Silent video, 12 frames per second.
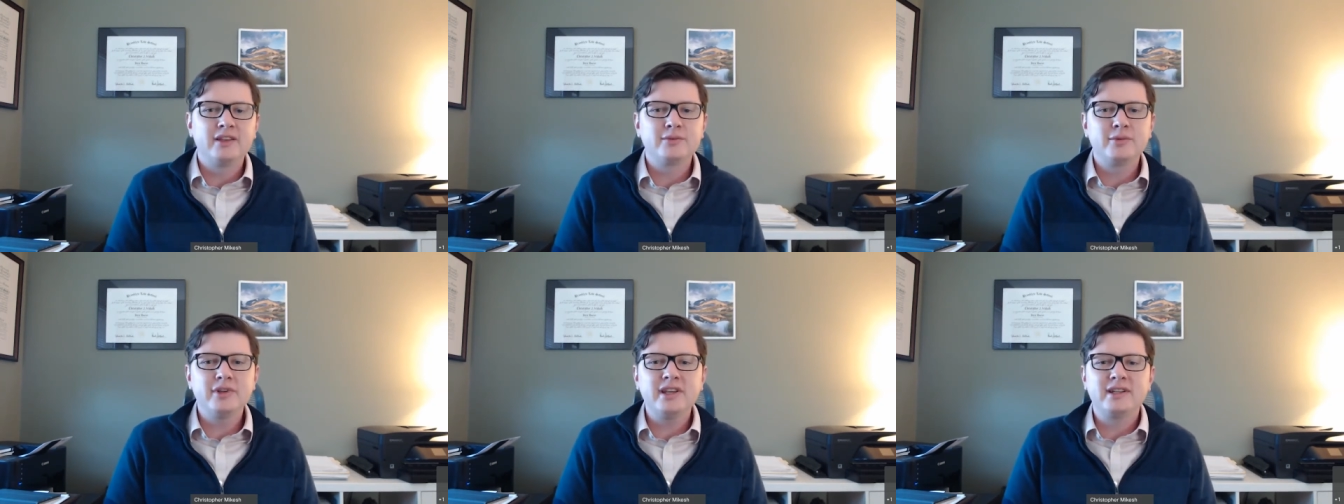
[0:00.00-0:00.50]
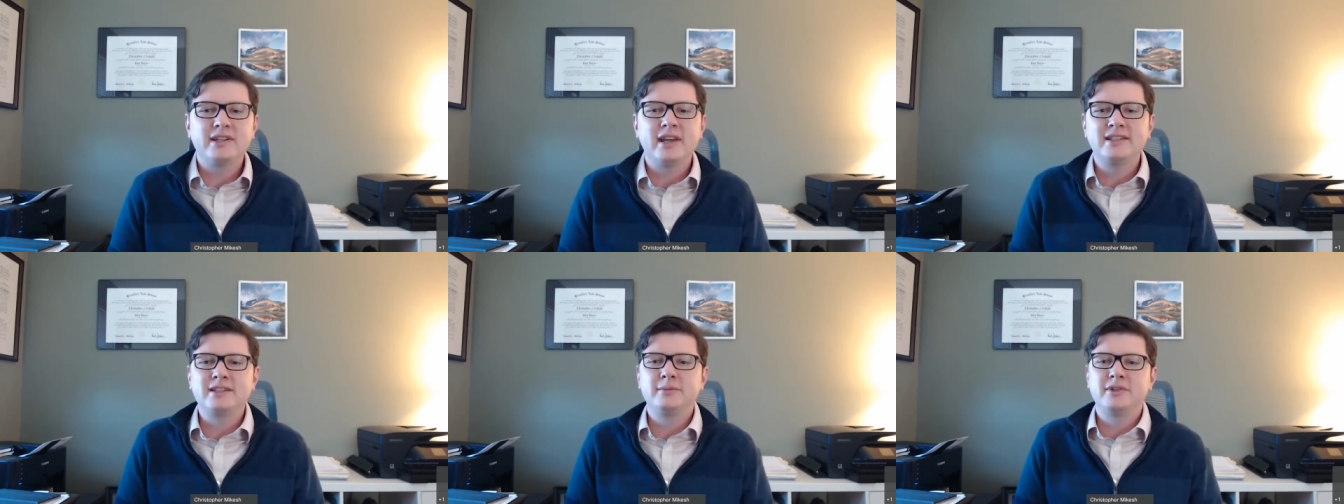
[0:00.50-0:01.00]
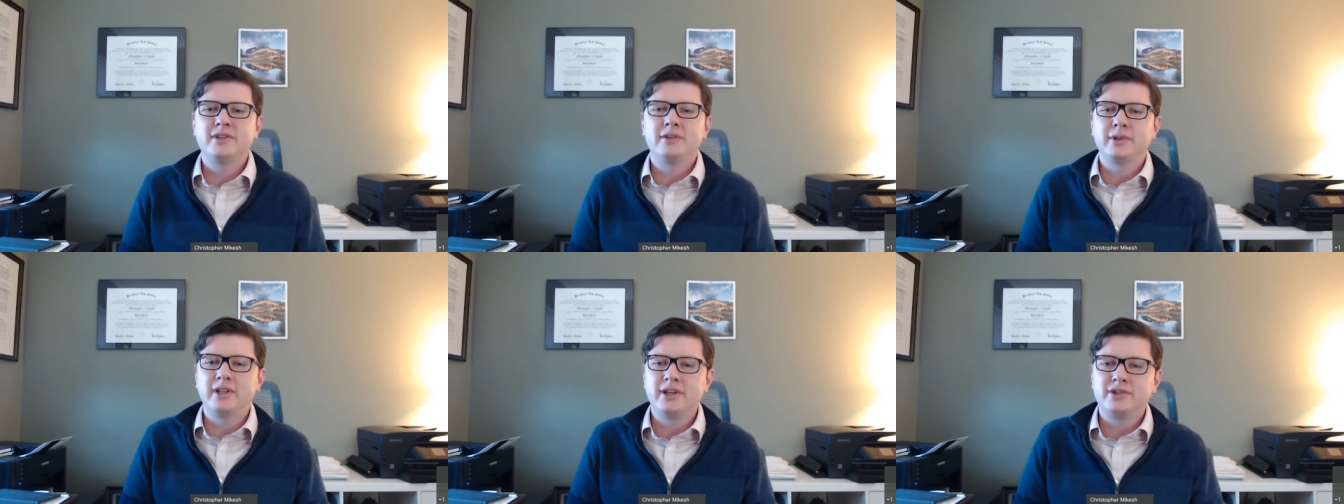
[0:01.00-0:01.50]
is really a testament
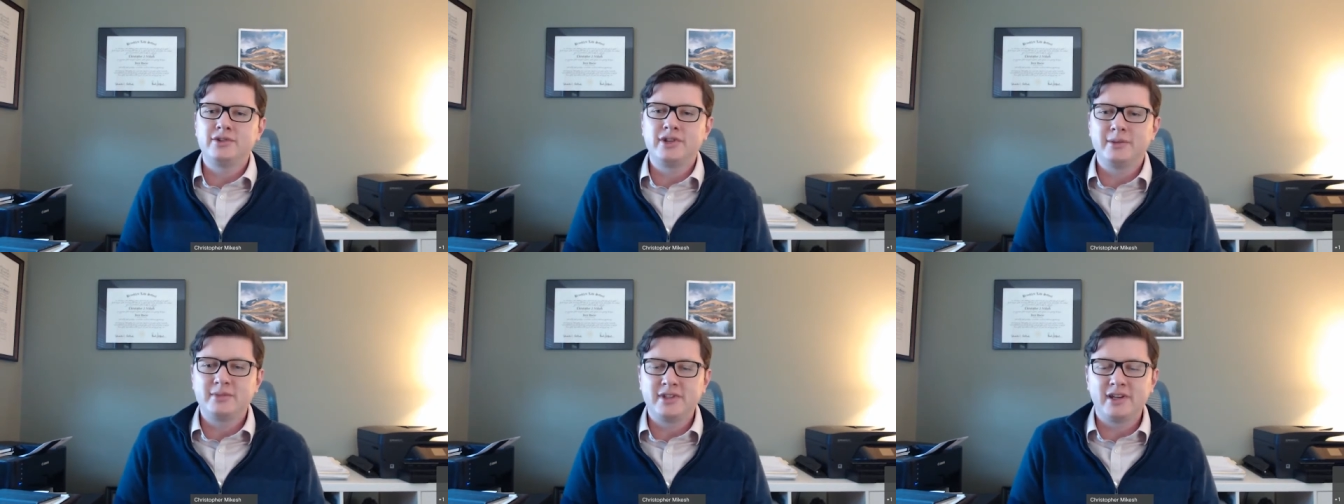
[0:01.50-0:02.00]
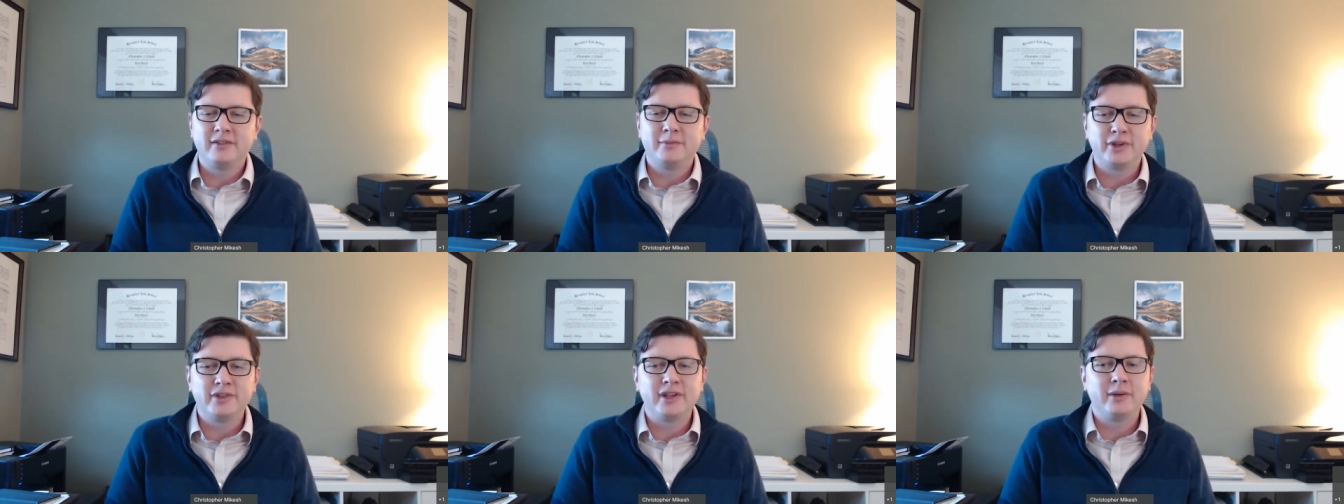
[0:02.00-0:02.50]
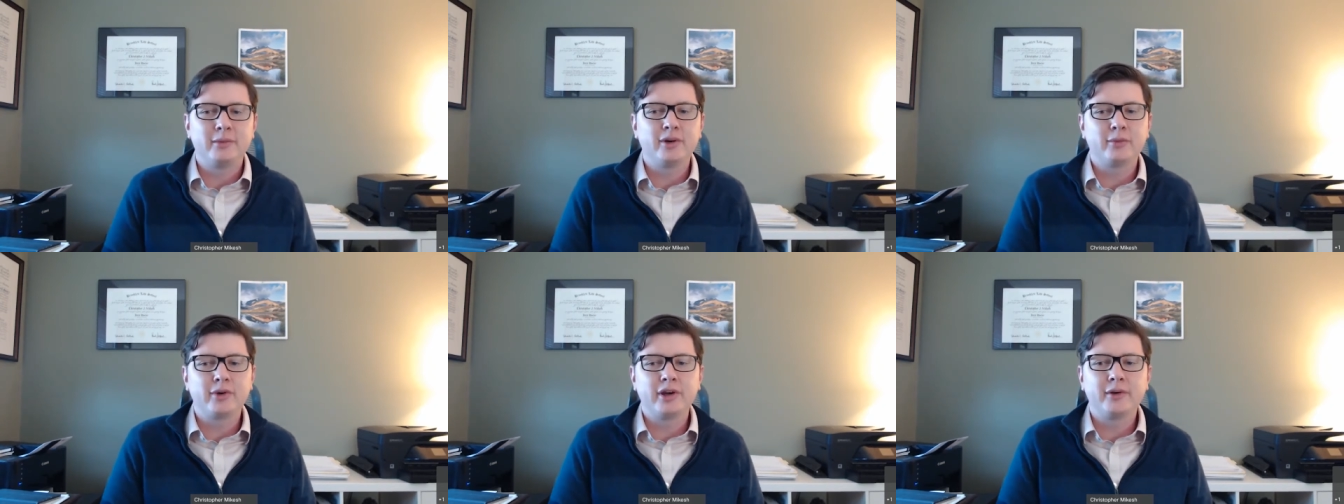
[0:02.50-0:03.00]
to the relationships that I've built at
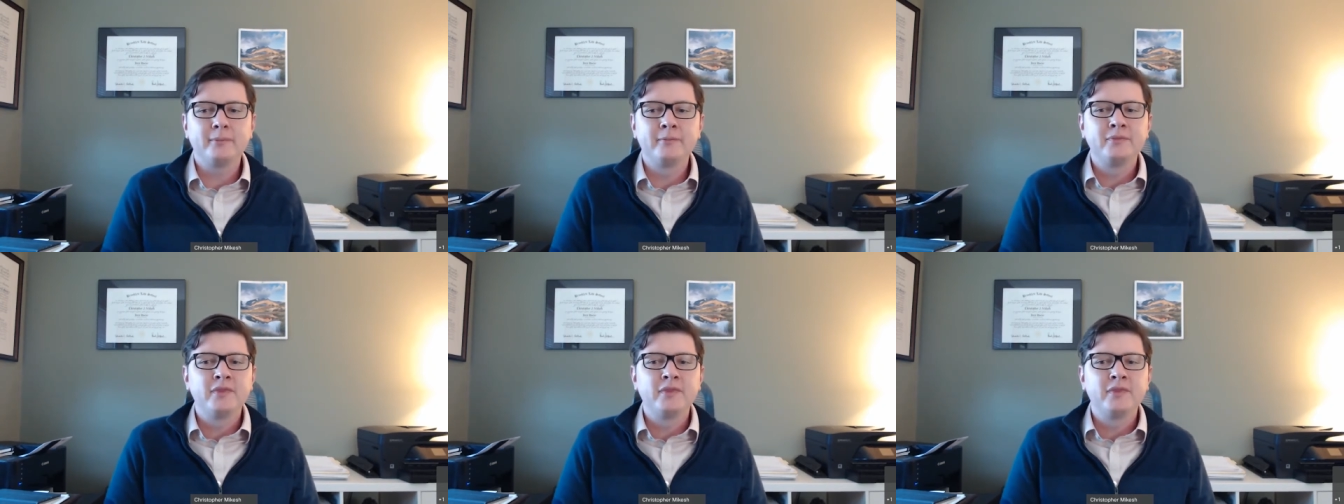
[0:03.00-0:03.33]
Mayer Brown.